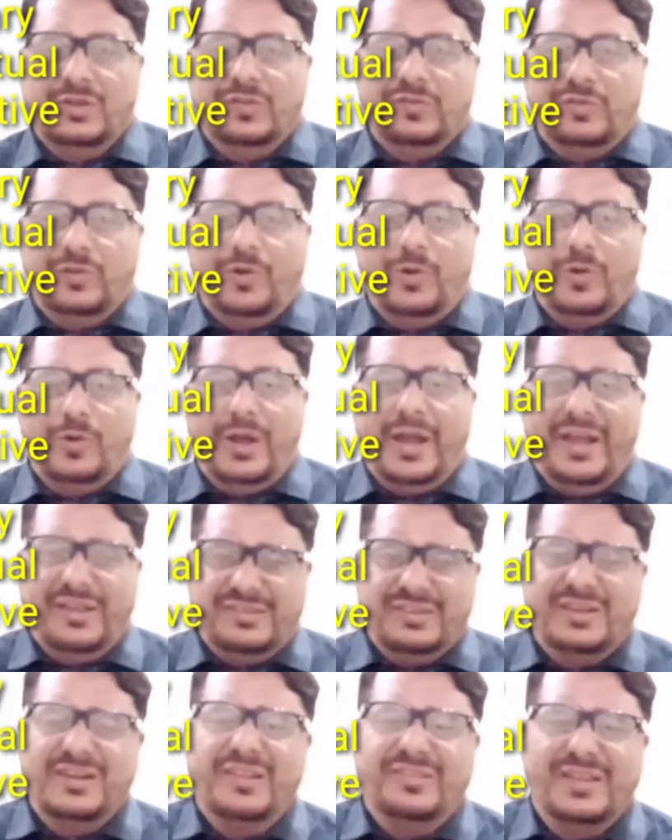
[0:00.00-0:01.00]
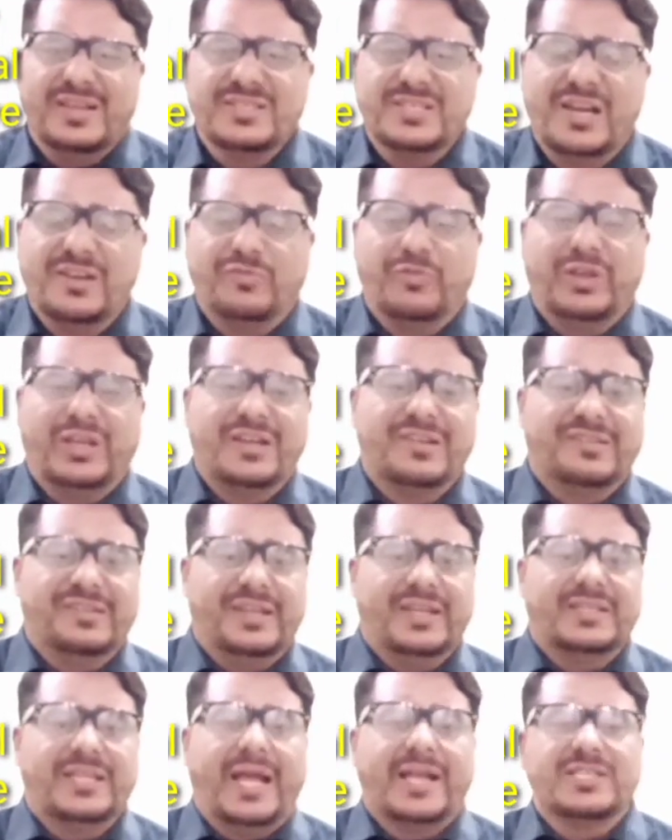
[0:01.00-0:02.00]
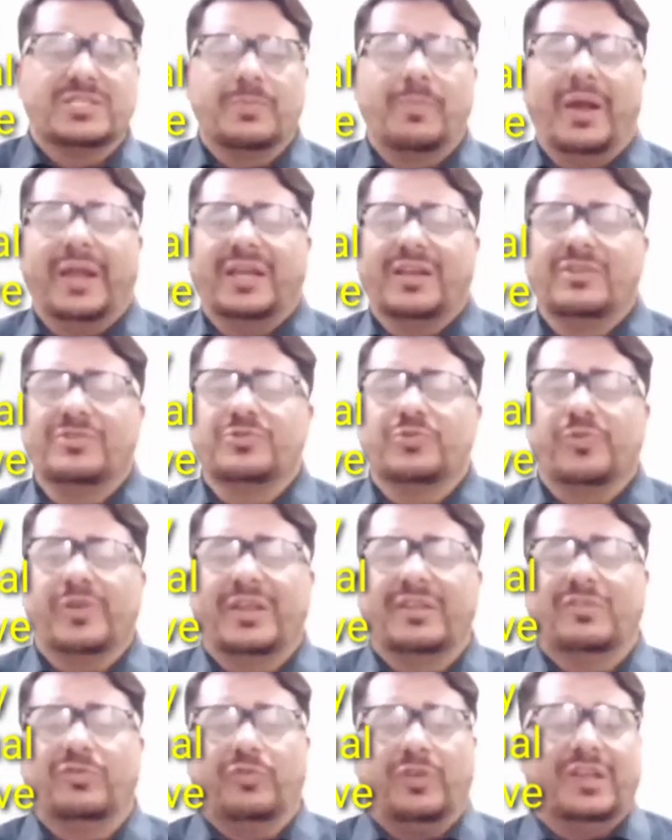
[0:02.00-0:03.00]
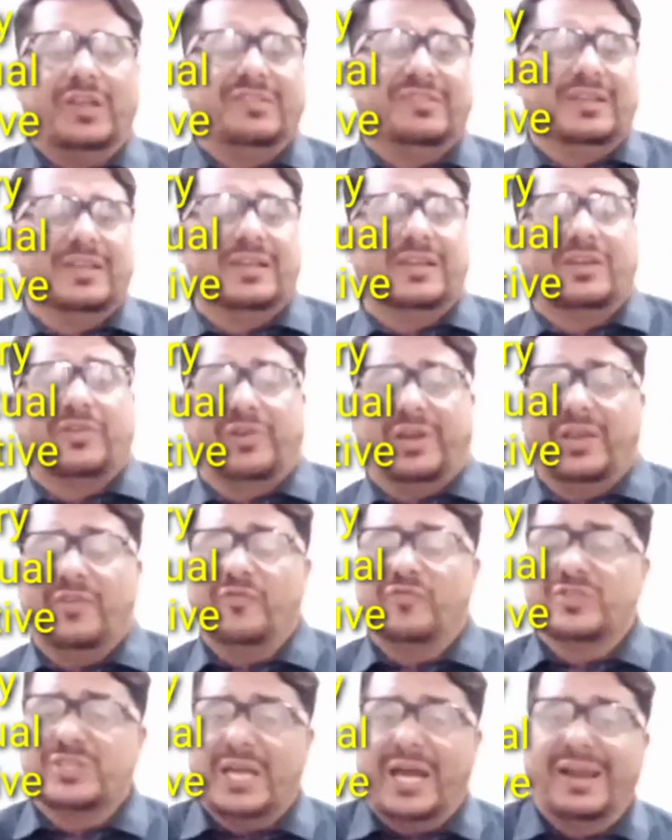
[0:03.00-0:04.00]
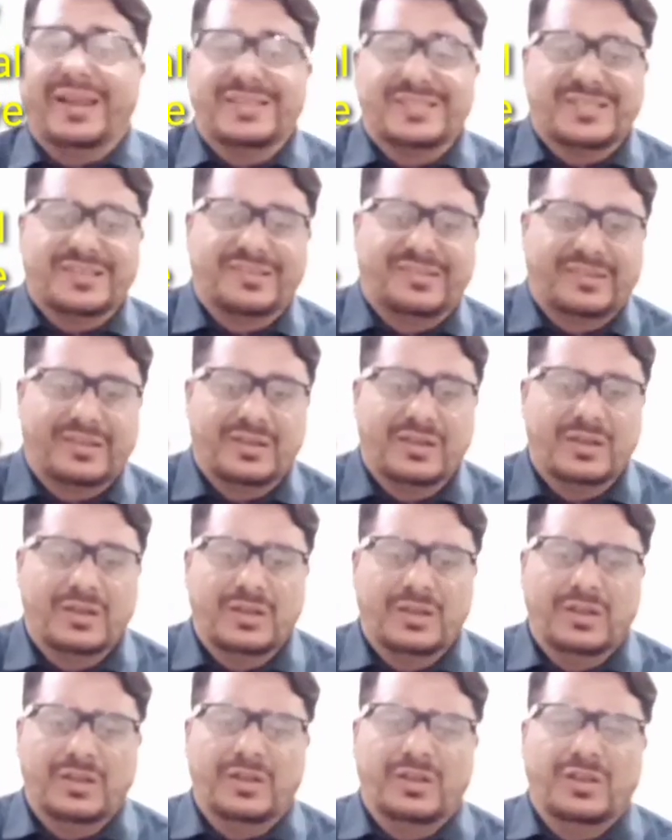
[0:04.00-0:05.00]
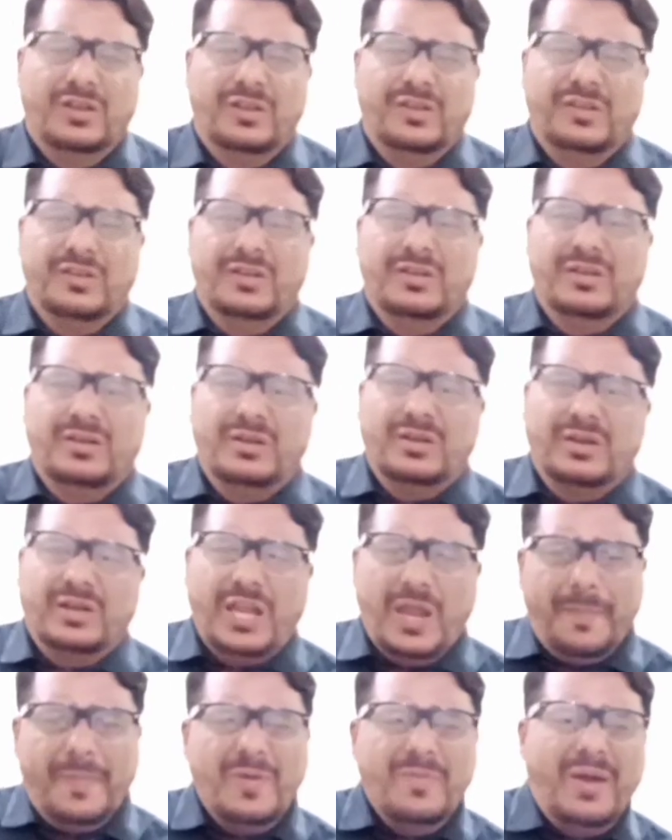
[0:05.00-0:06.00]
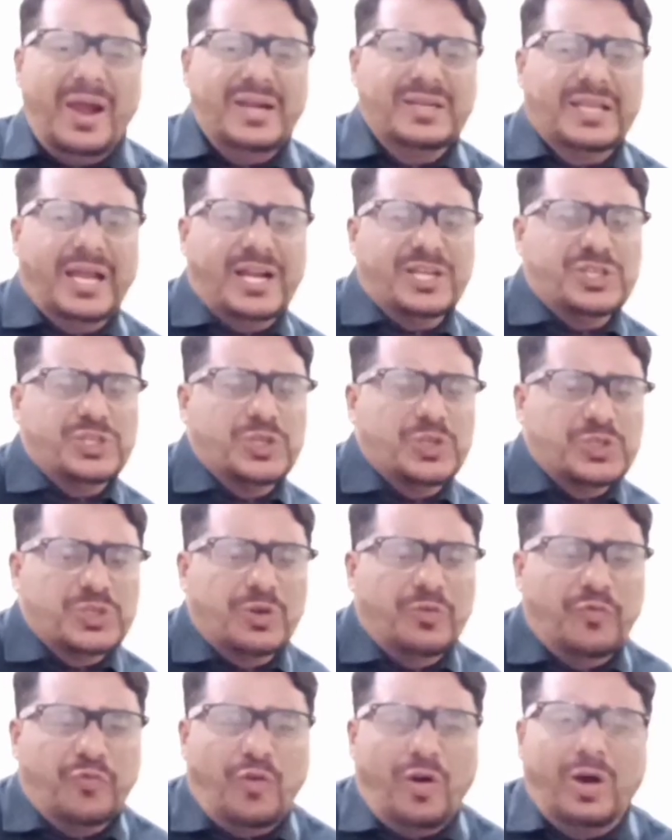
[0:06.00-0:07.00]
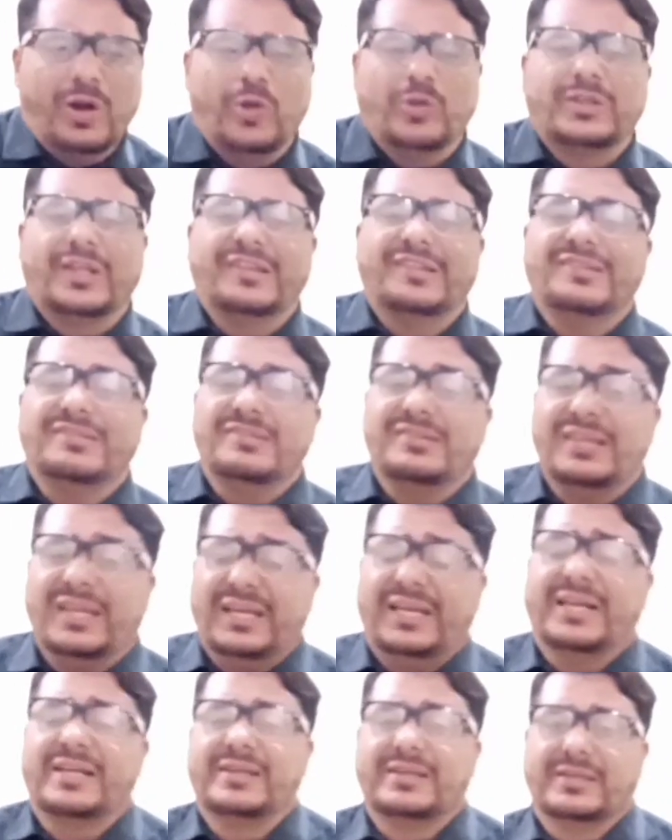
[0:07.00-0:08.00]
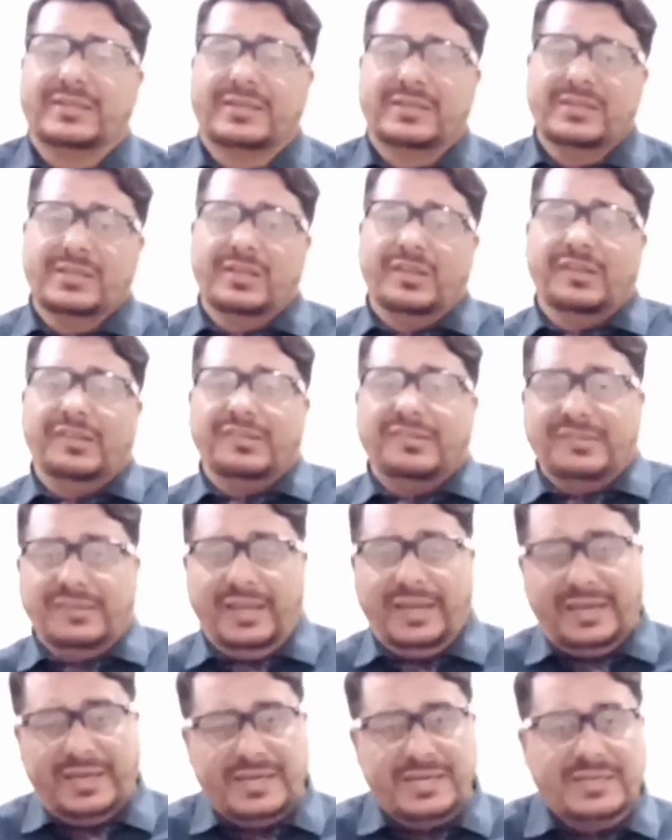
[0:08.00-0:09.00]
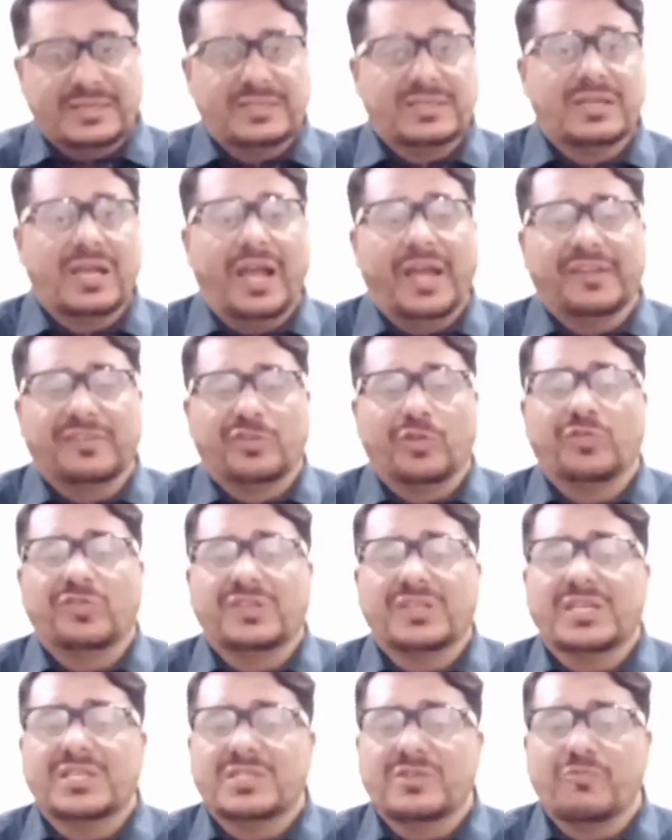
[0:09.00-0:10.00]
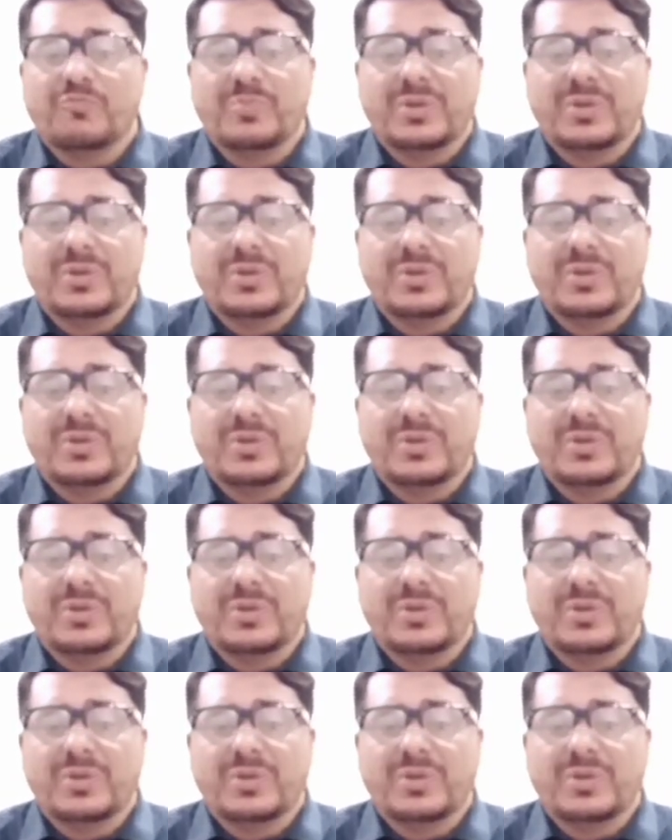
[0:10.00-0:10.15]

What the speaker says: So as in a sentence we can say that my country is facing grave challenges. Keep in mind that you should follow the second associative